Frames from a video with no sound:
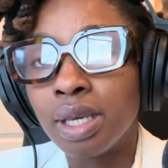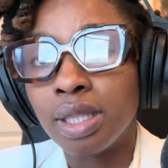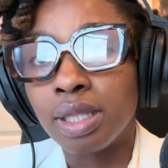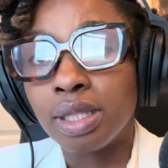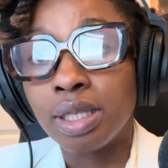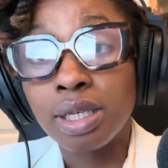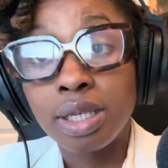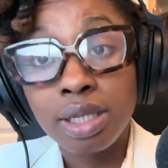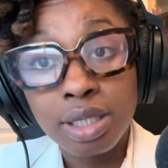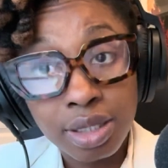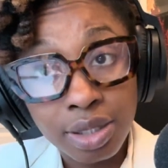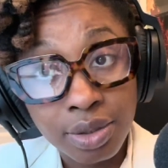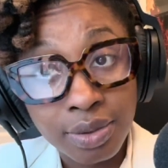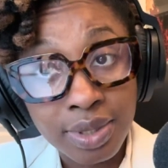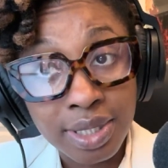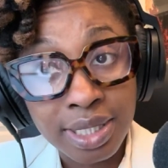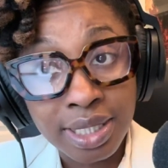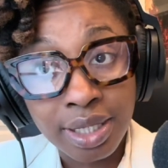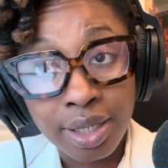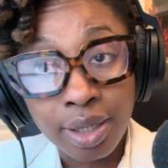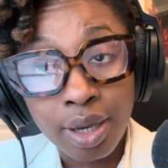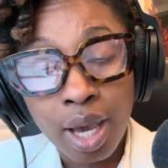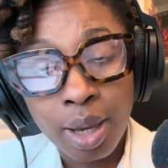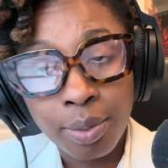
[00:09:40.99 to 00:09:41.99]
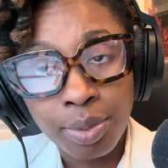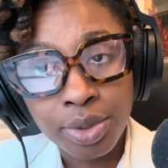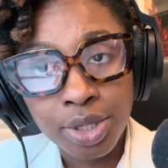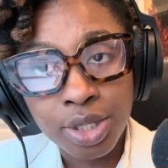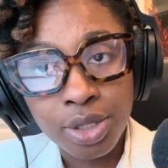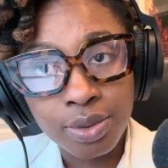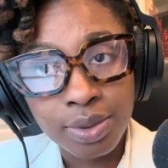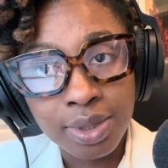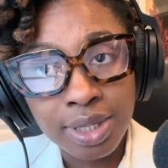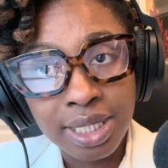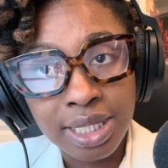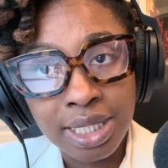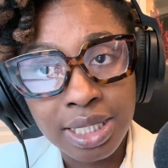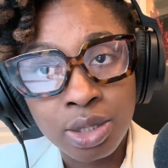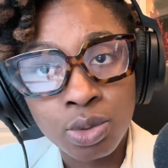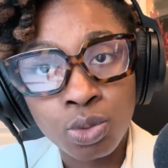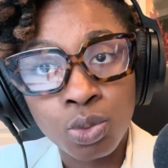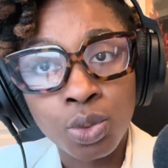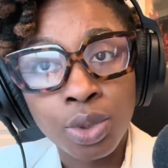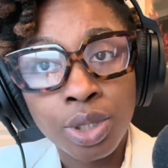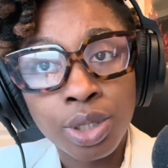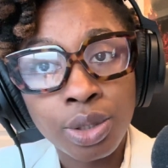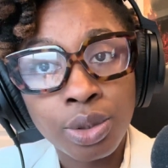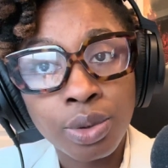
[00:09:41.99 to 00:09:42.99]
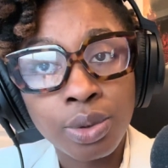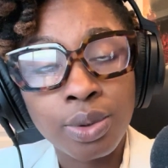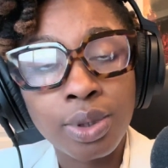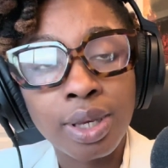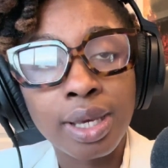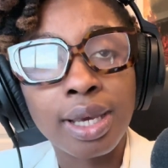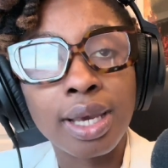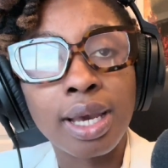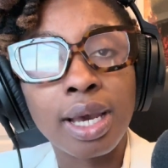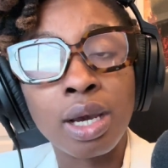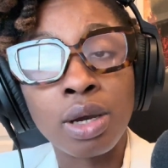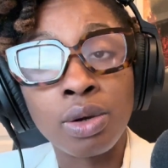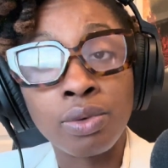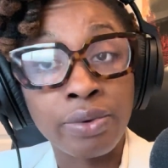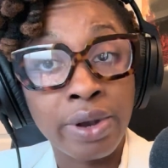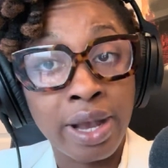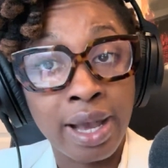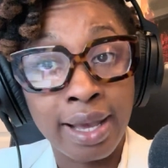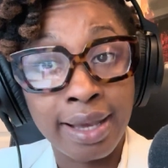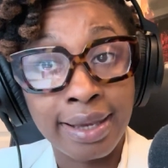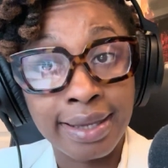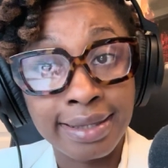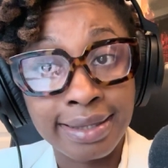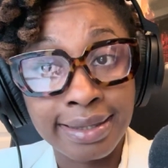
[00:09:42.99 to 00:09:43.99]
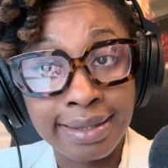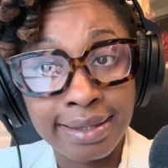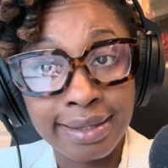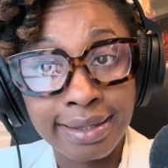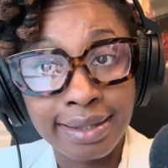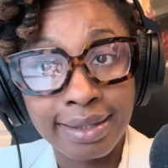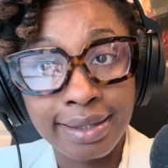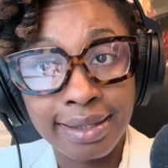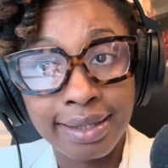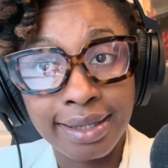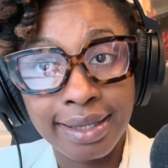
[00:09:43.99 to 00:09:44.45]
The good news is that opportunities will arise